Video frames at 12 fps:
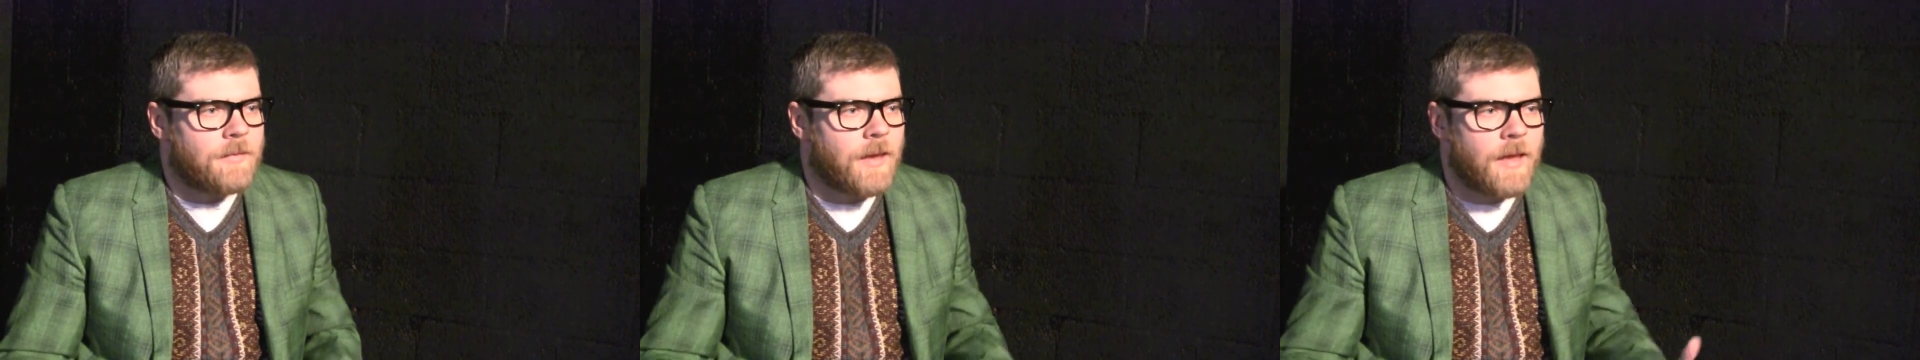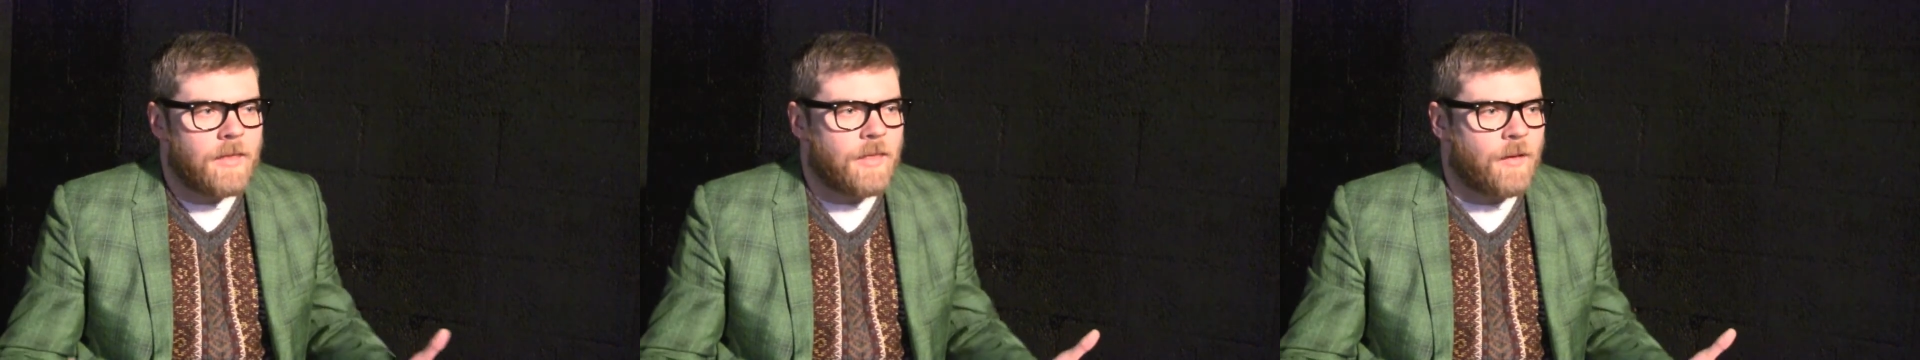to
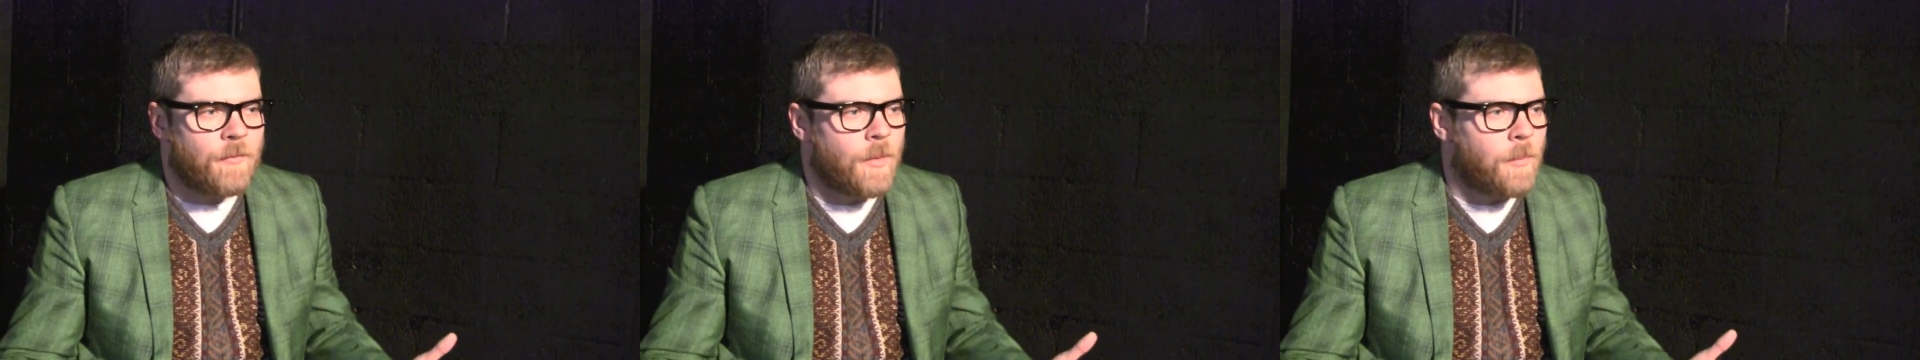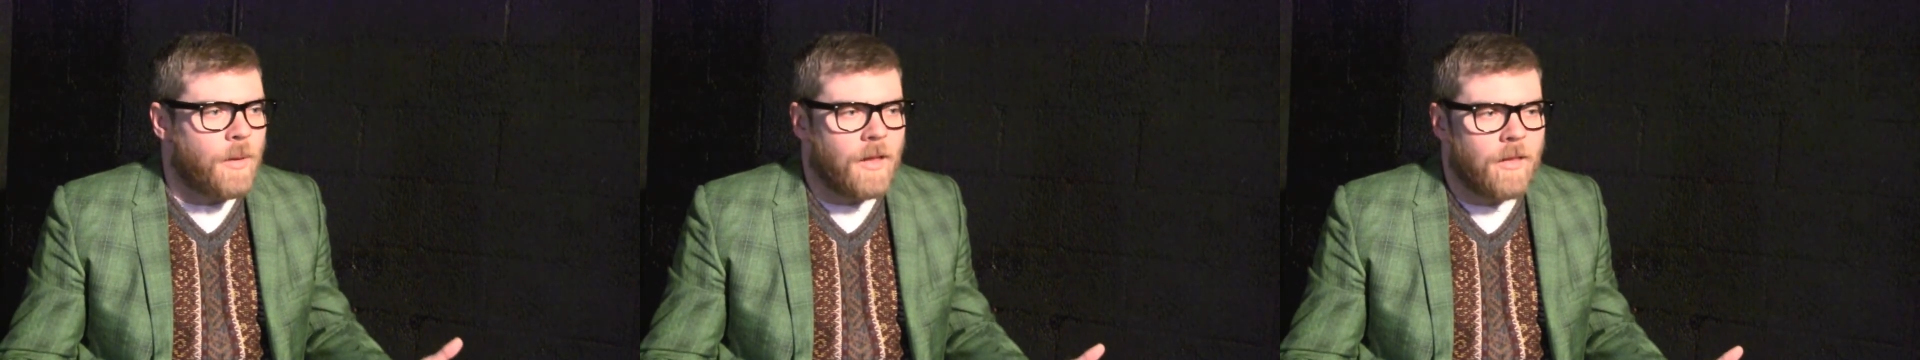take that
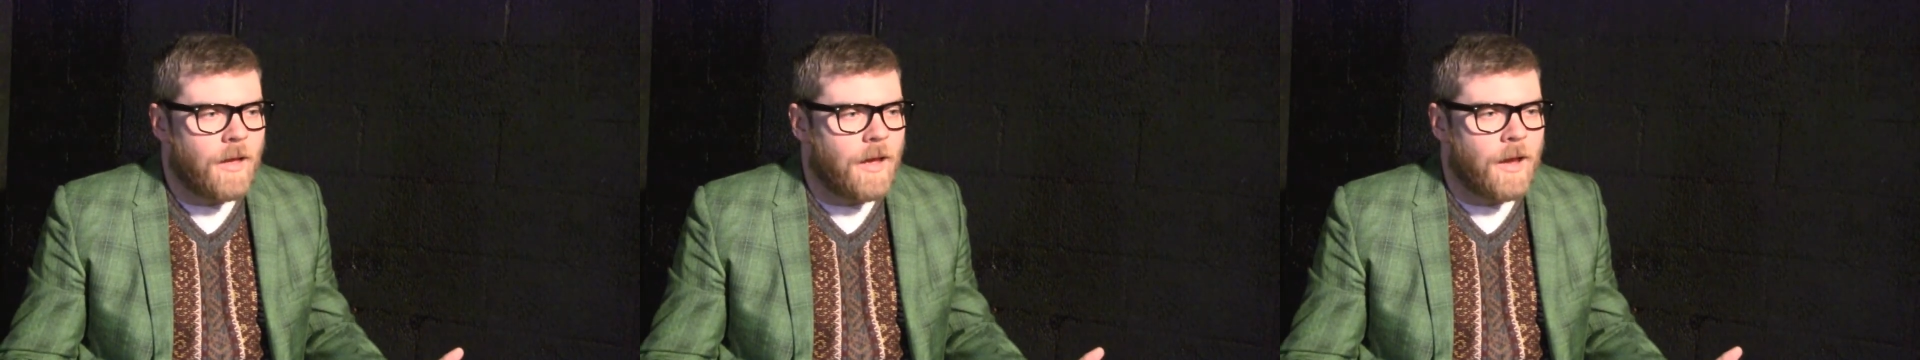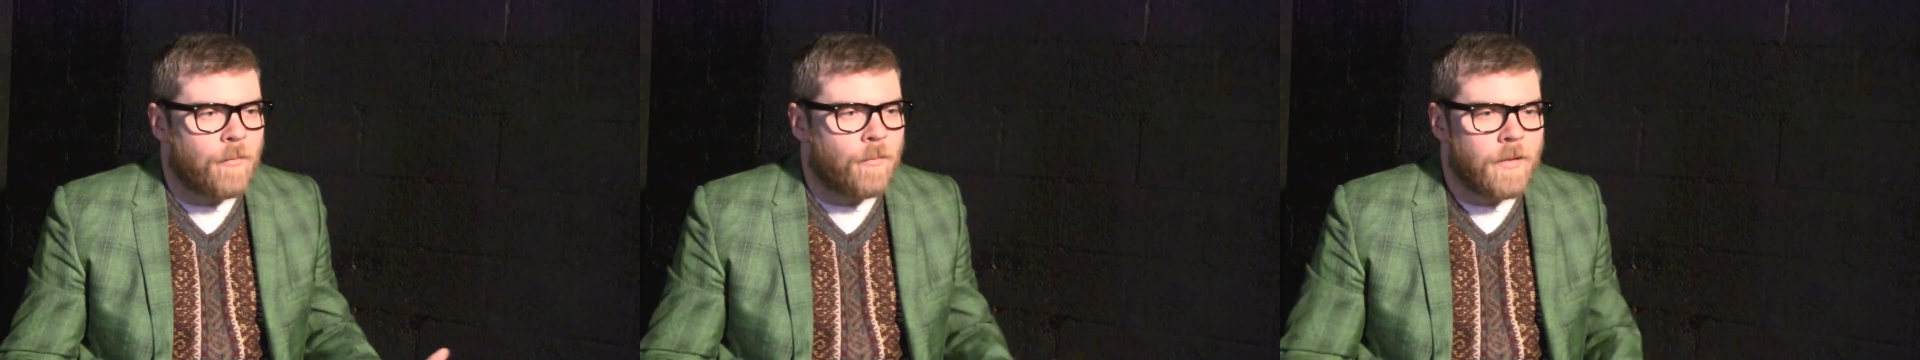from Bella,
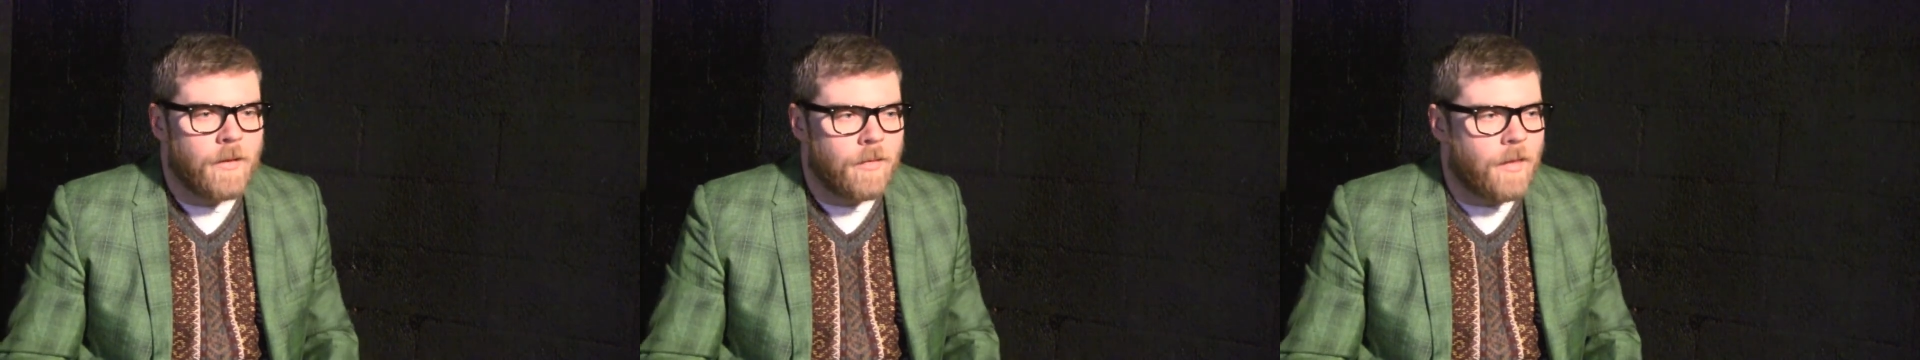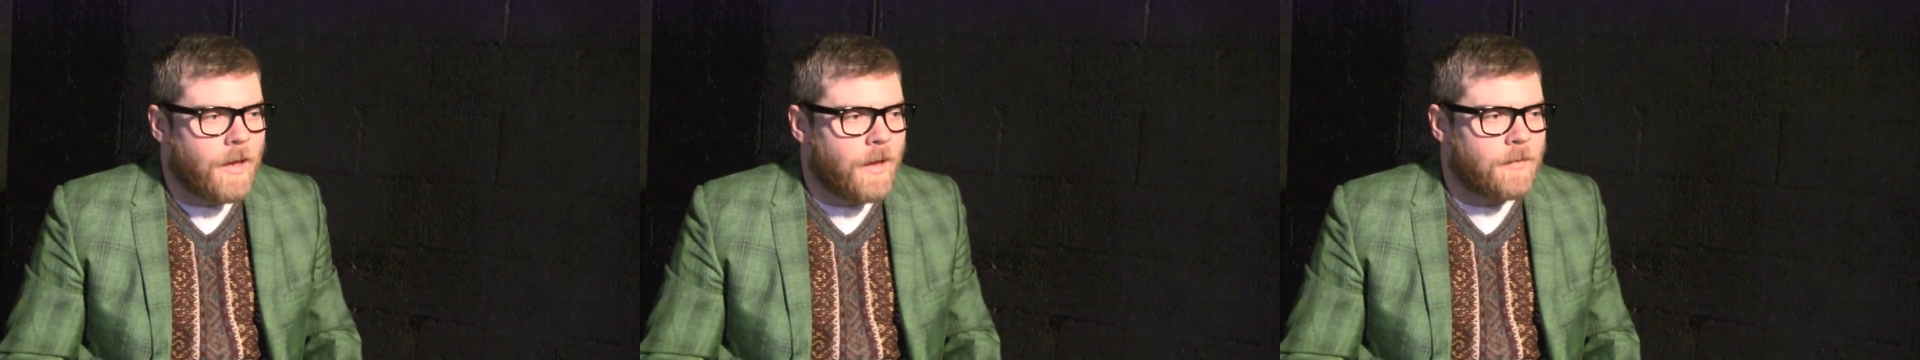I
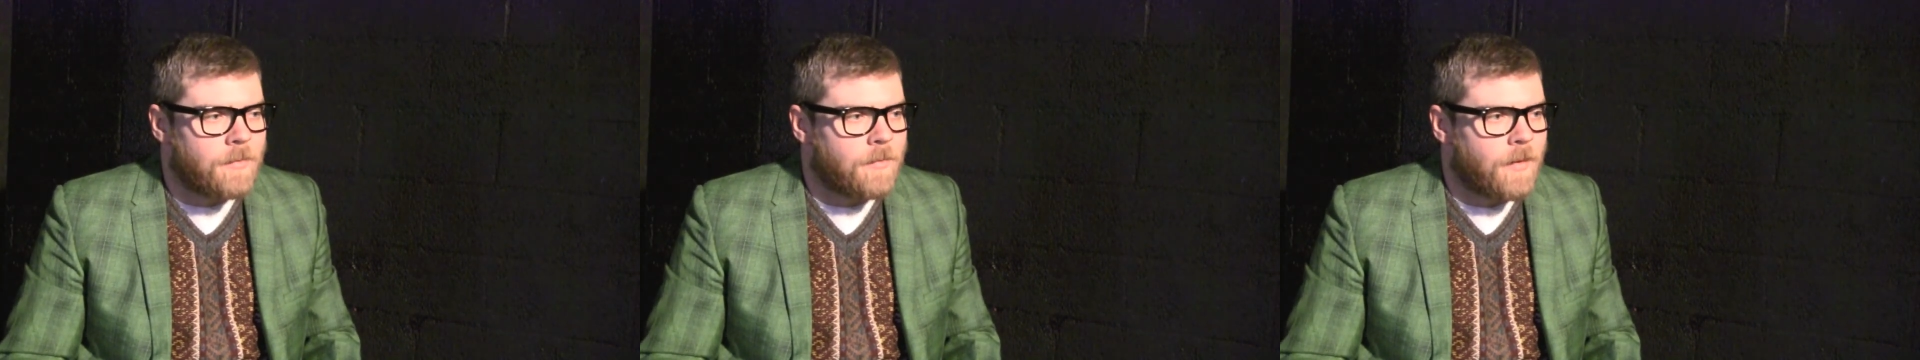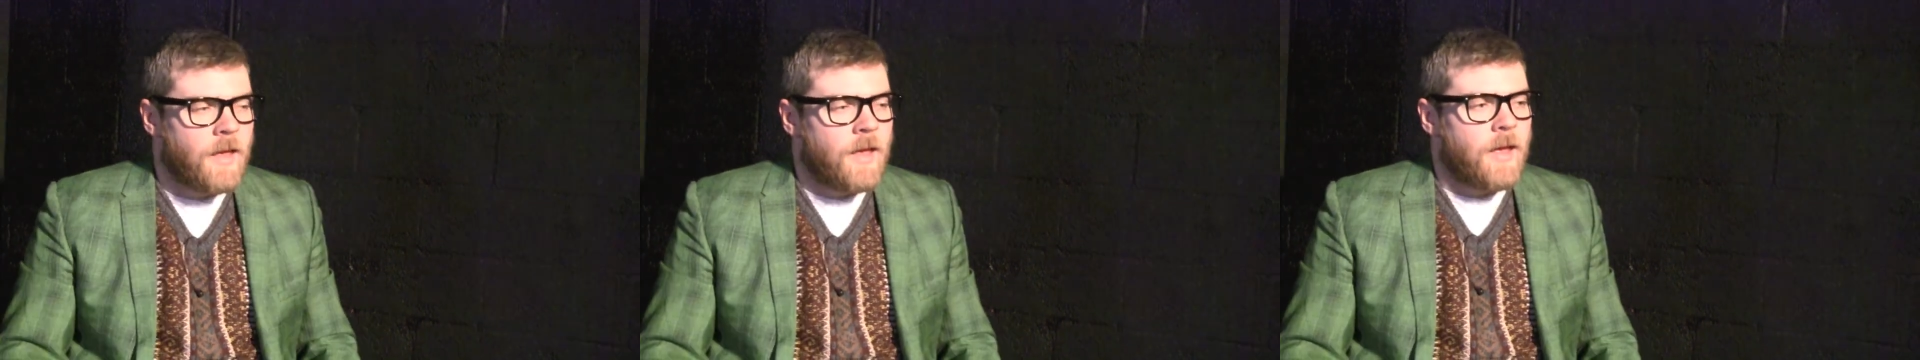realize.